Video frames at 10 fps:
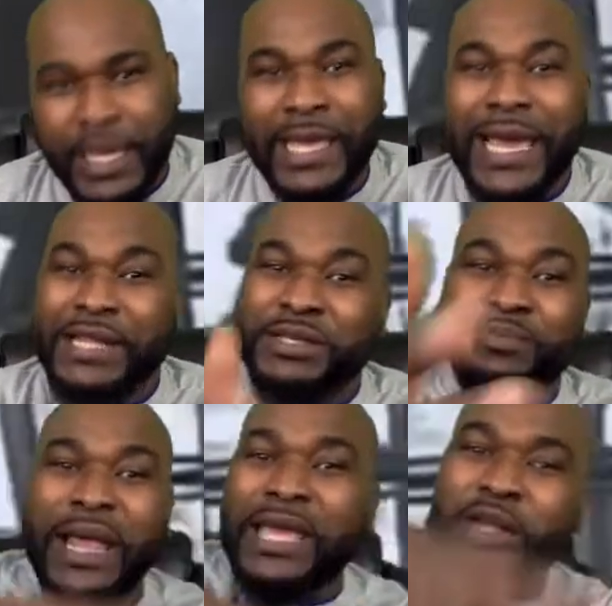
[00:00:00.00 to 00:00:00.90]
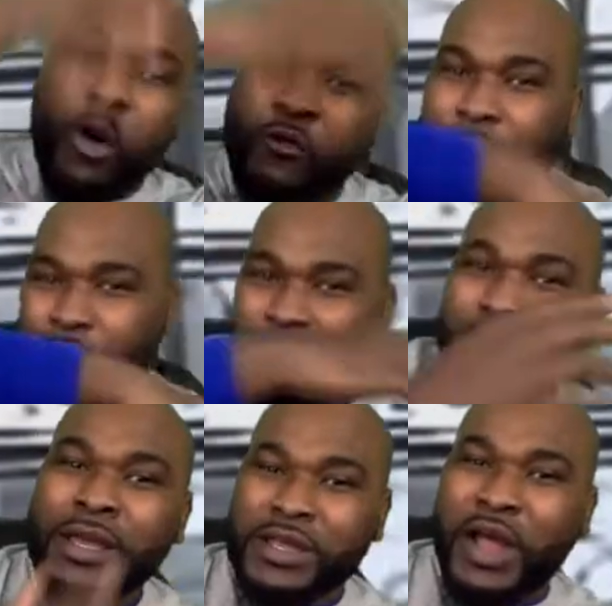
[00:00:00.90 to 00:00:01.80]
And he got his blanket over it.
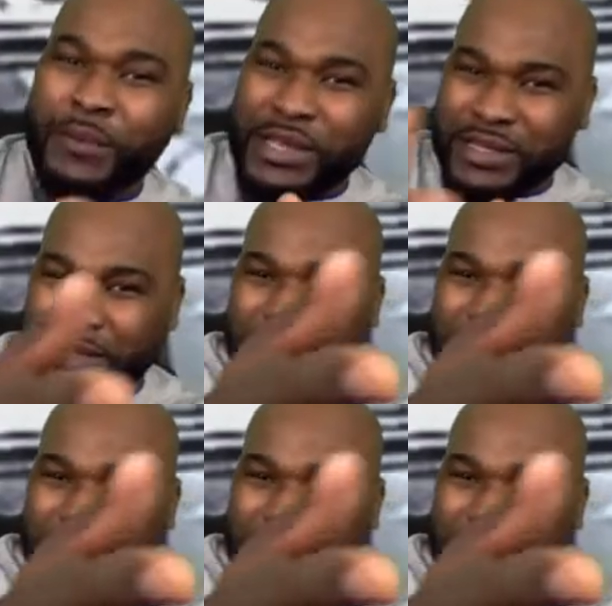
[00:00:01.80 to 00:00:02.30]
You know what I mean?